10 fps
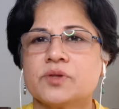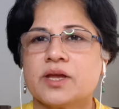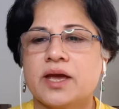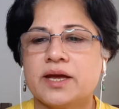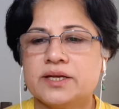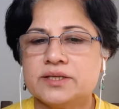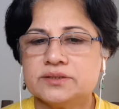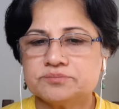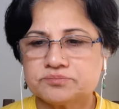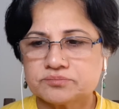And
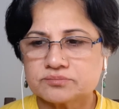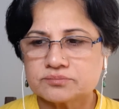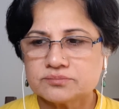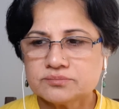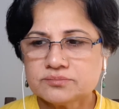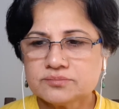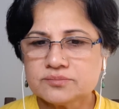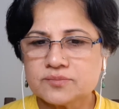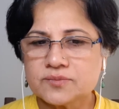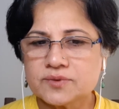
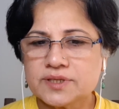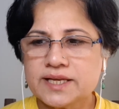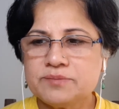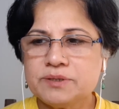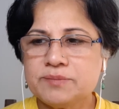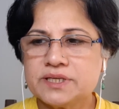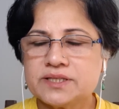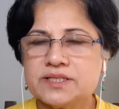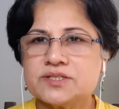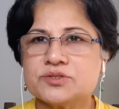let me
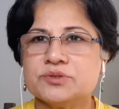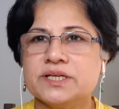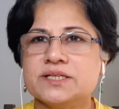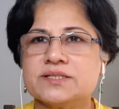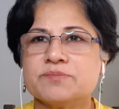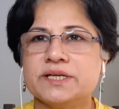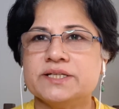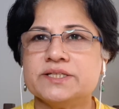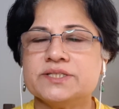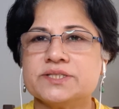begin this today's
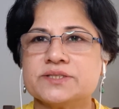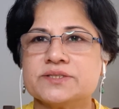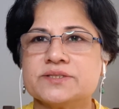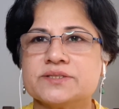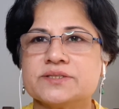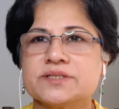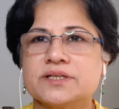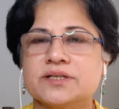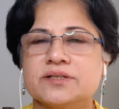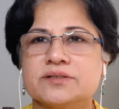meditation
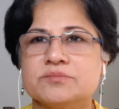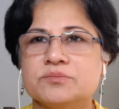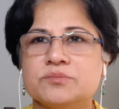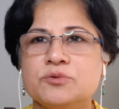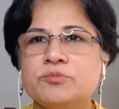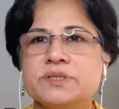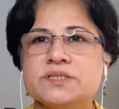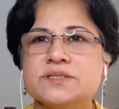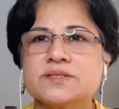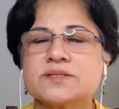
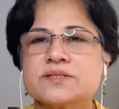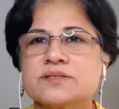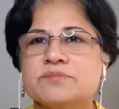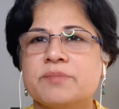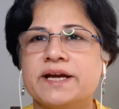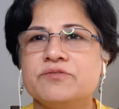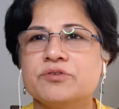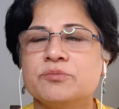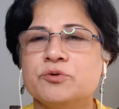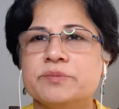moments,
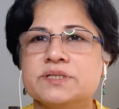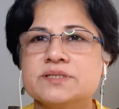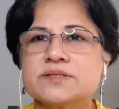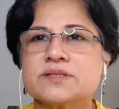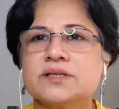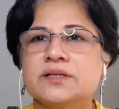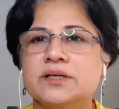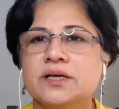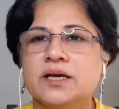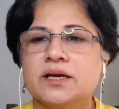mindful moments,
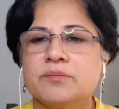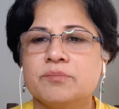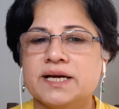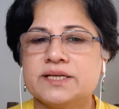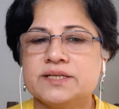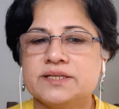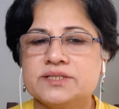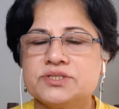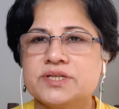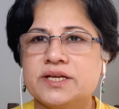by
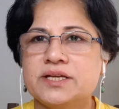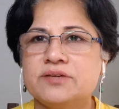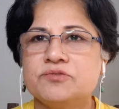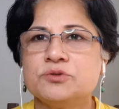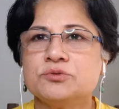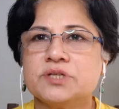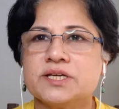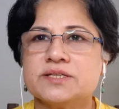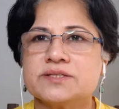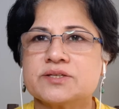sharing few
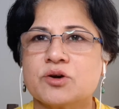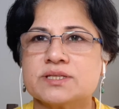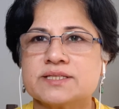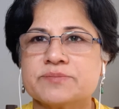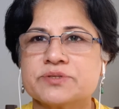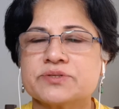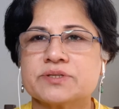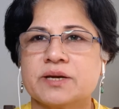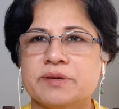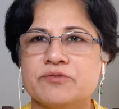things, concepts
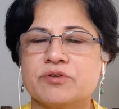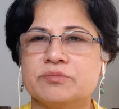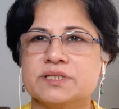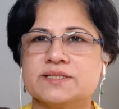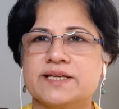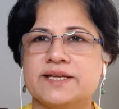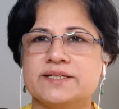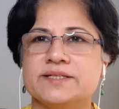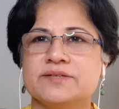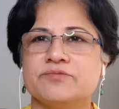coming from the
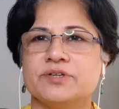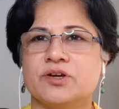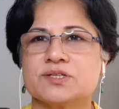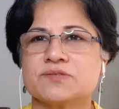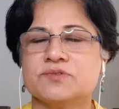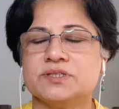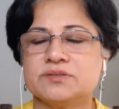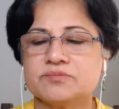Zen philosophy.